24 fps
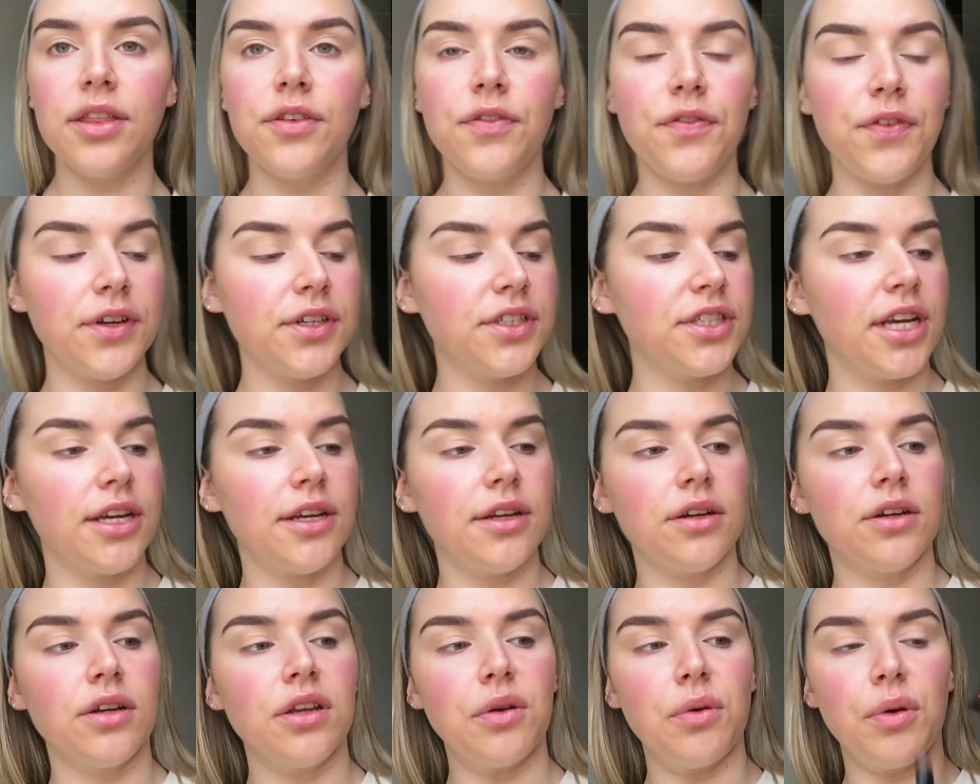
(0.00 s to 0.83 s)
the first shade
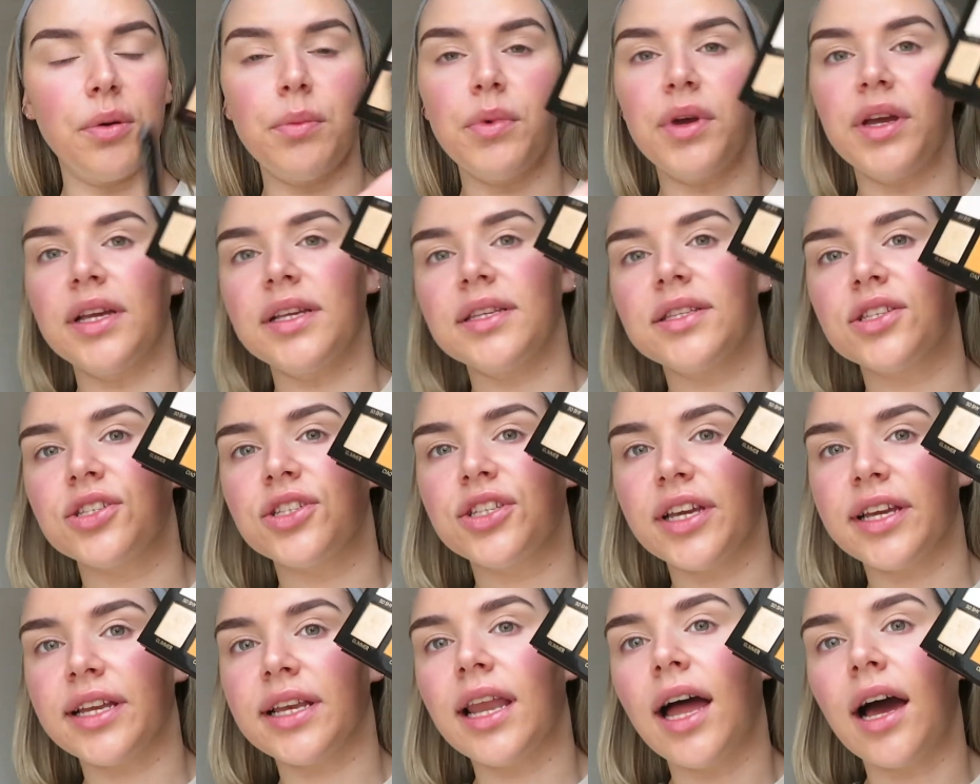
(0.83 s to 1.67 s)
I'm going to go in with is the
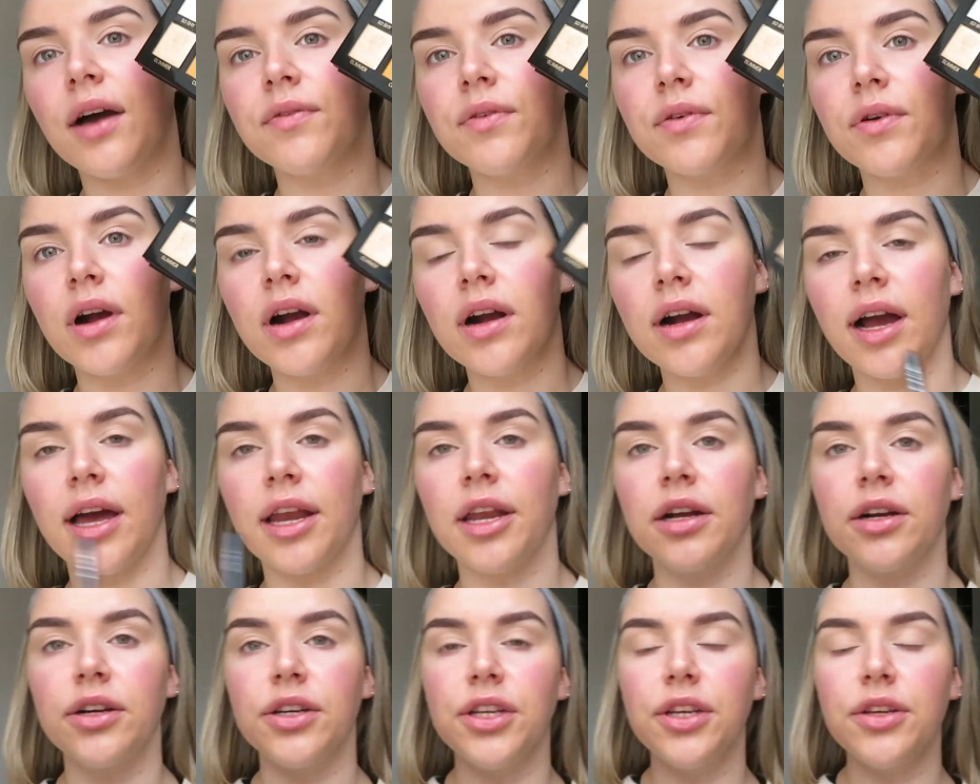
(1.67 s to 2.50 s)
shade LAVAROCK, and
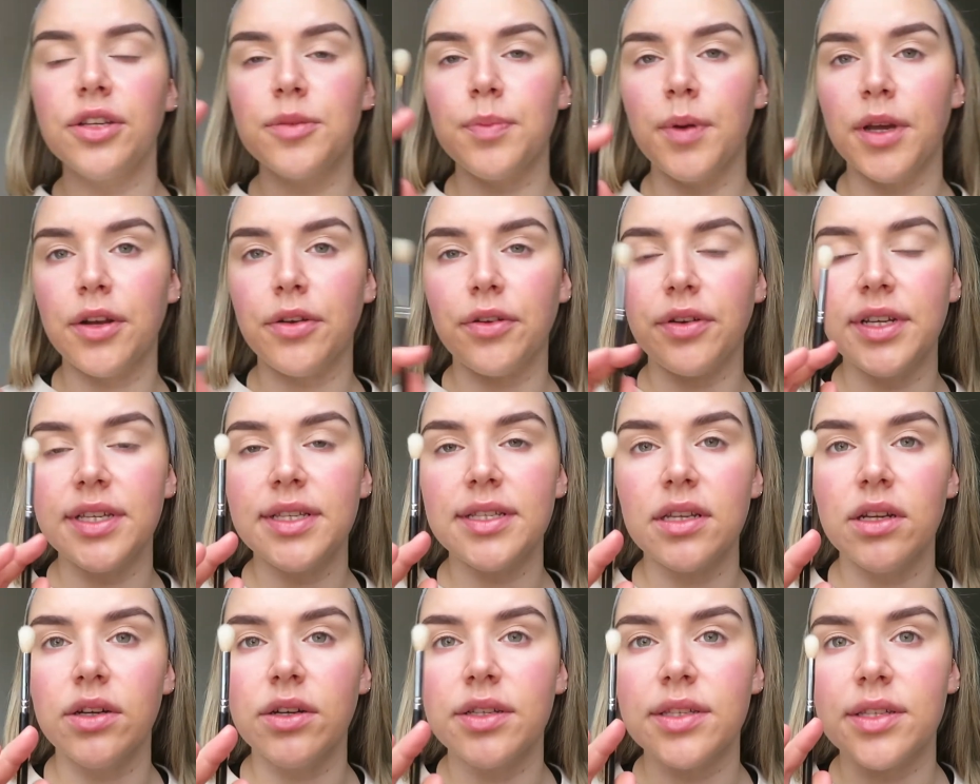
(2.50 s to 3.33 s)
I'm going to use my
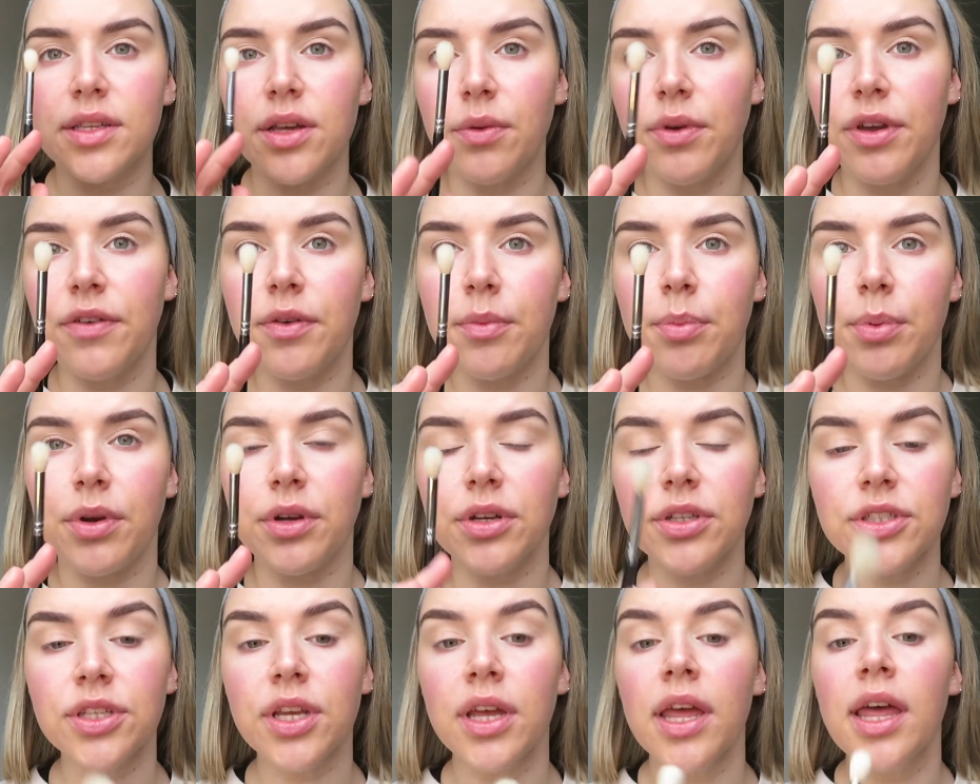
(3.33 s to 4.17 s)
crease Luxe So Weave
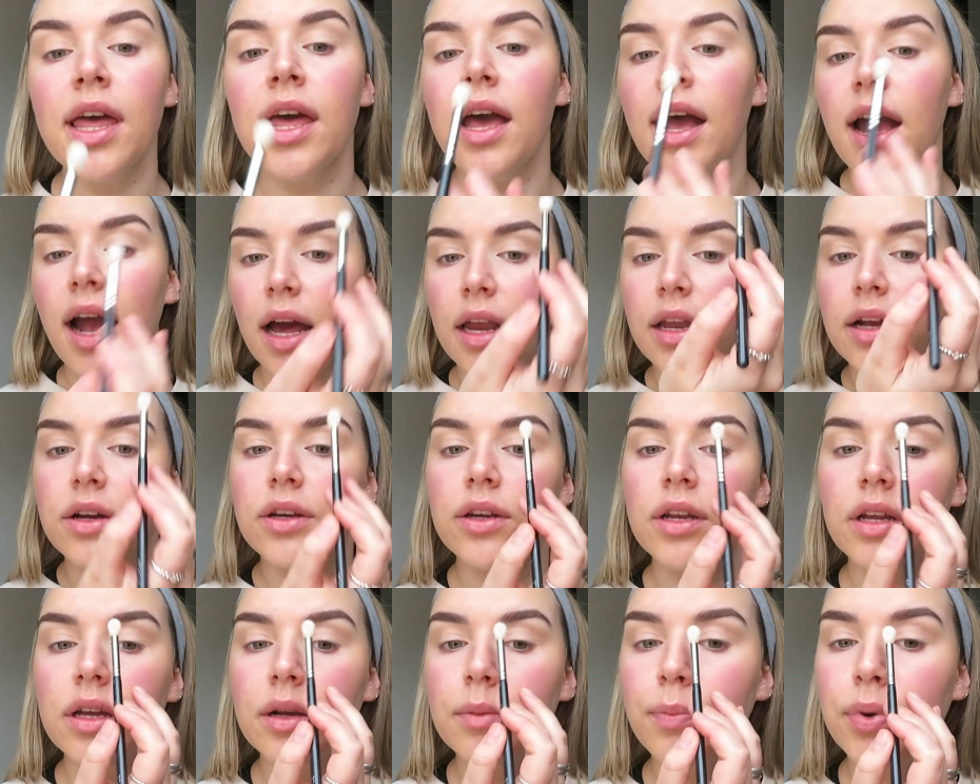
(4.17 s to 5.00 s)
brush and I'm going
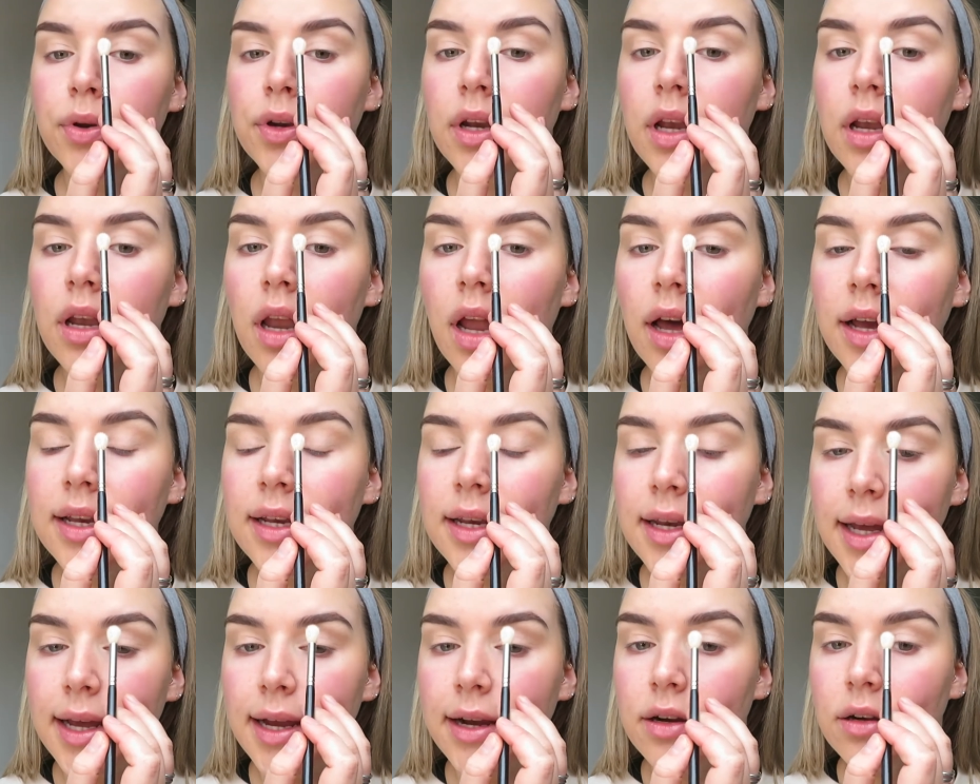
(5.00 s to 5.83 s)
to put a light
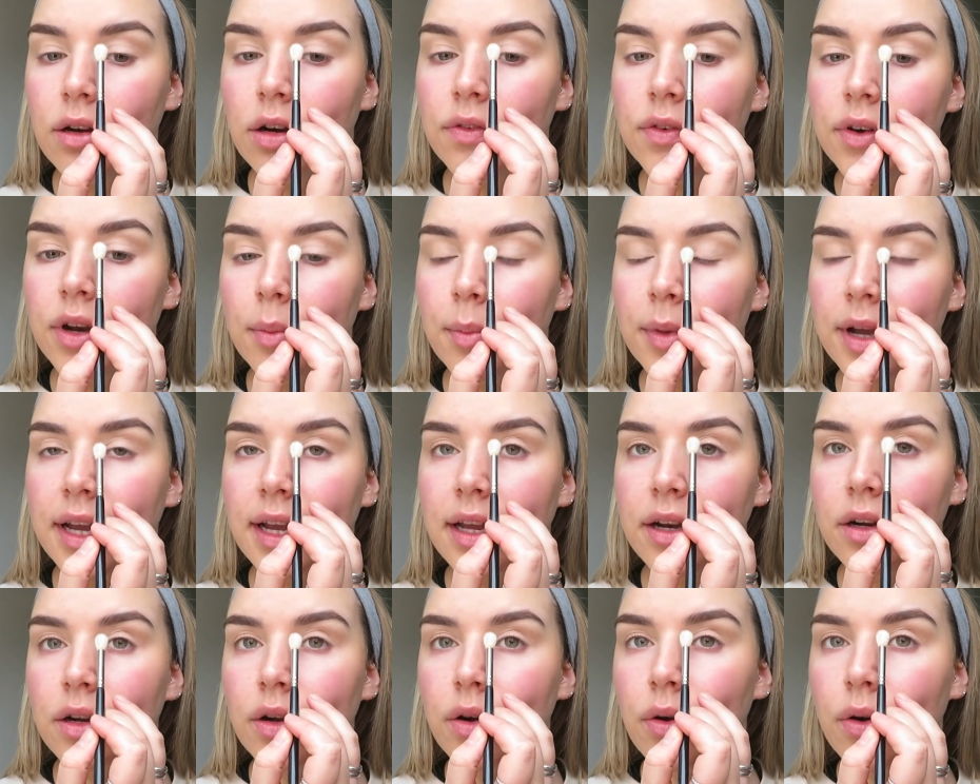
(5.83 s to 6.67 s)
layer of it on my
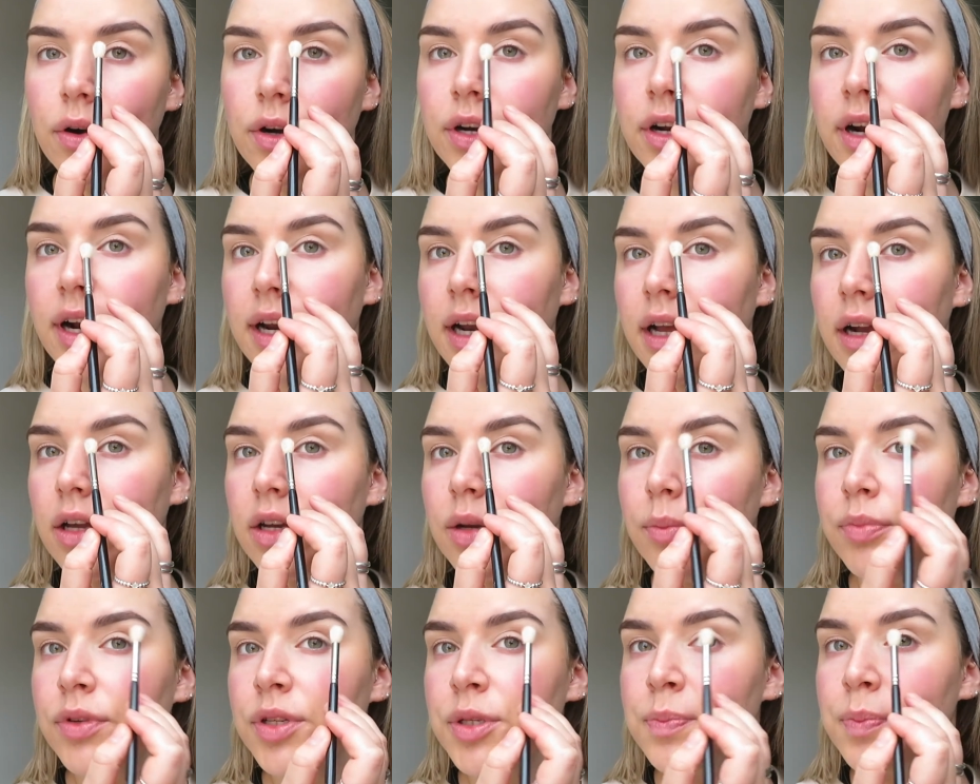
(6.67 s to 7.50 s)
inner corner and I'm going
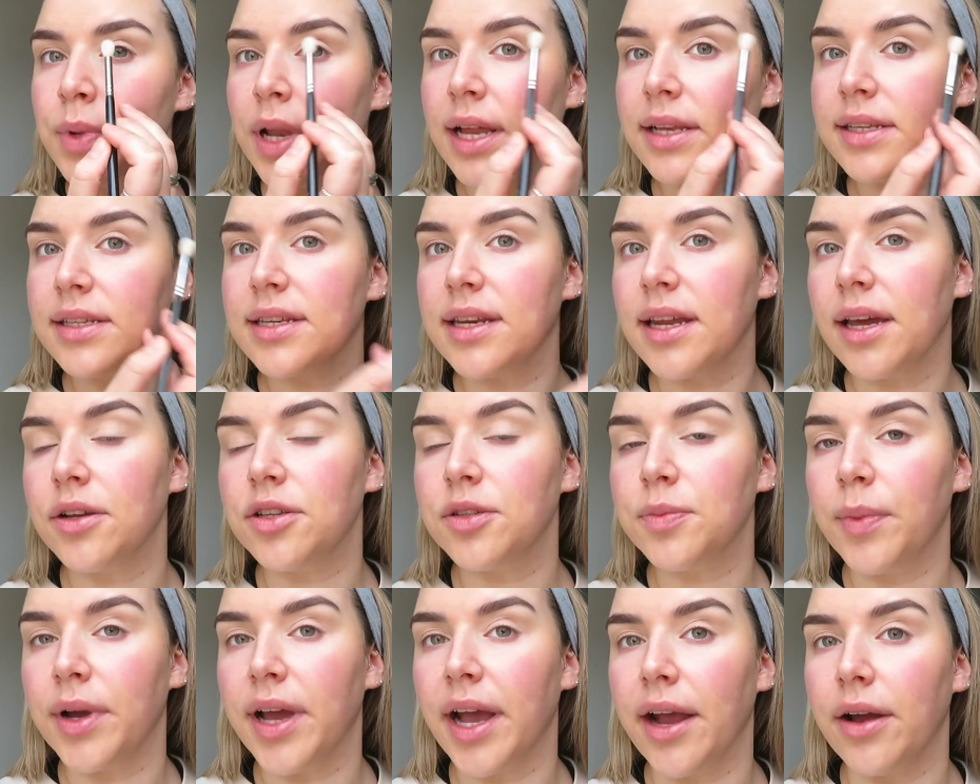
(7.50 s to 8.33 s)
to just blend it out
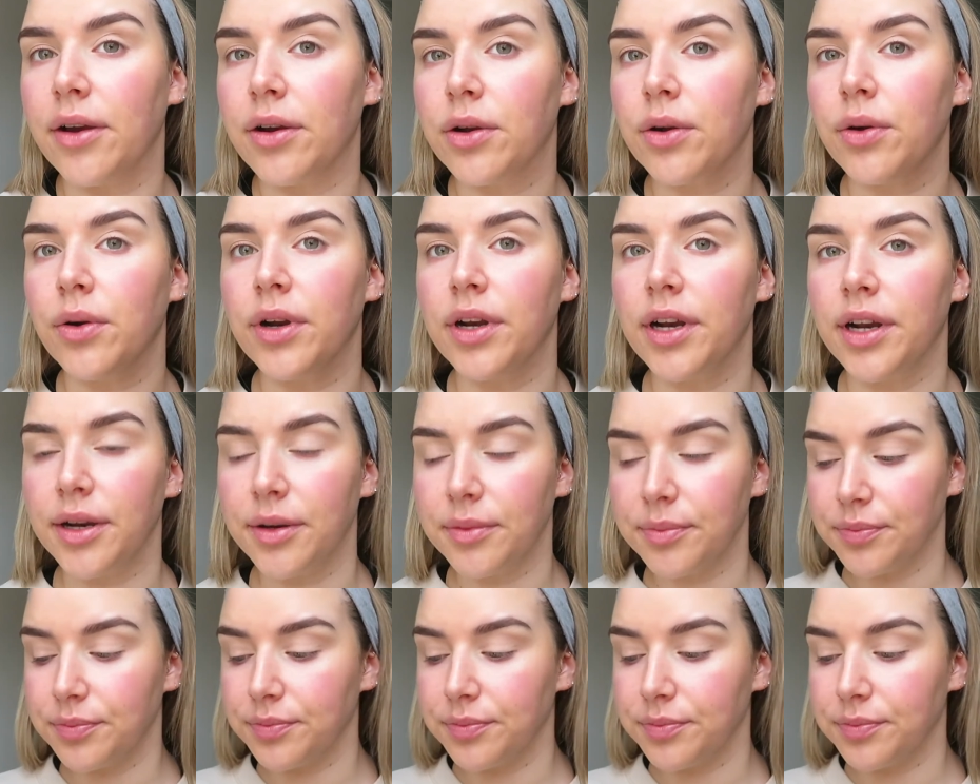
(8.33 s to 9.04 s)
to my outer corner.